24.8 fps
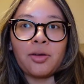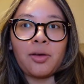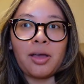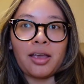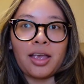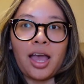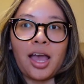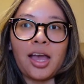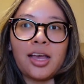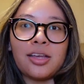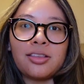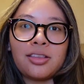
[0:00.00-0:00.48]
Okay
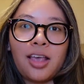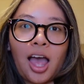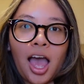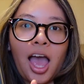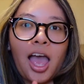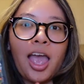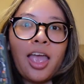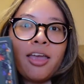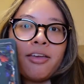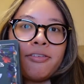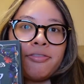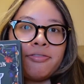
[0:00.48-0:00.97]
guys,
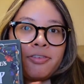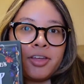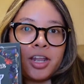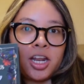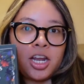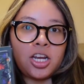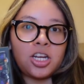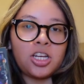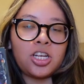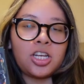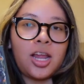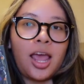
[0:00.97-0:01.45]
I have
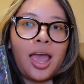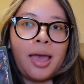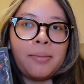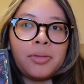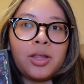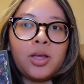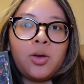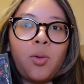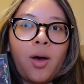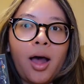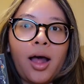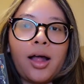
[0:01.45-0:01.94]
finished
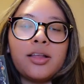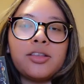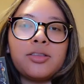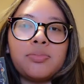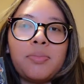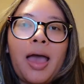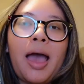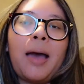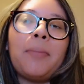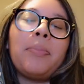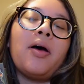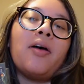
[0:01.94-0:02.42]
Emily Wilde's
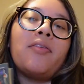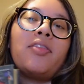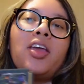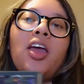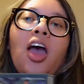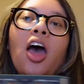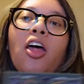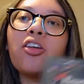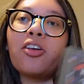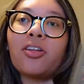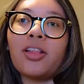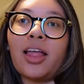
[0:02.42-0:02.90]
Map of the
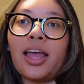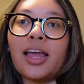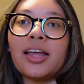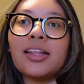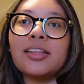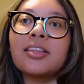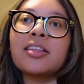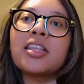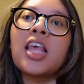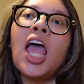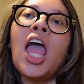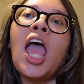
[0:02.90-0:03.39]

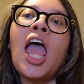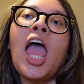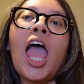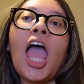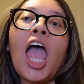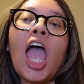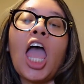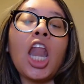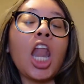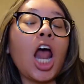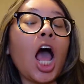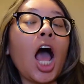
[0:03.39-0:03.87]
Otherlands,
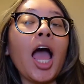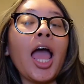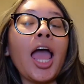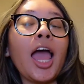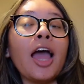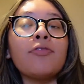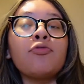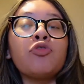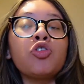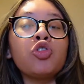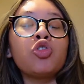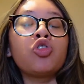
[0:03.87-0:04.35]
and I
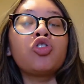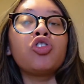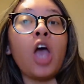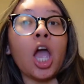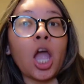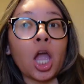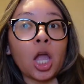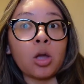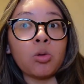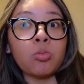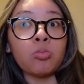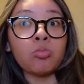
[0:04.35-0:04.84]
have to
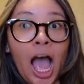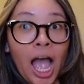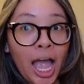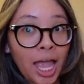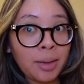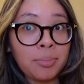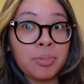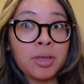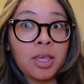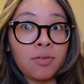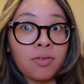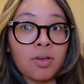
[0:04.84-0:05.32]
say,
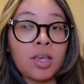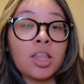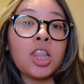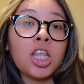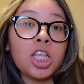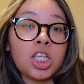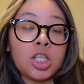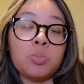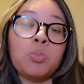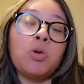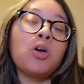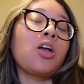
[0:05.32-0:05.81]
I'm giving
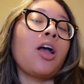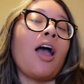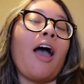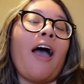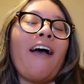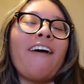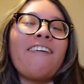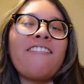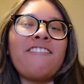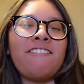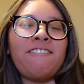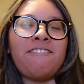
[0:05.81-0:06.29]
this book
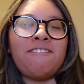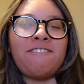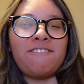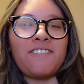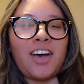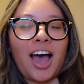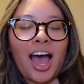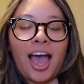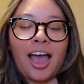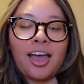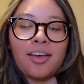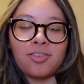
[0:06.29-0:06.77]

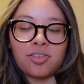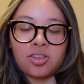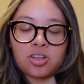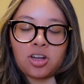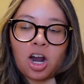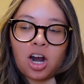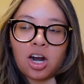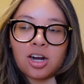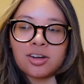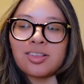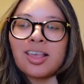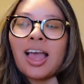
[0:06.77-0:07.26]
5
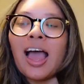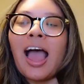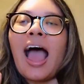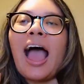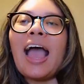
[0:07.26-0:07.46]
stars.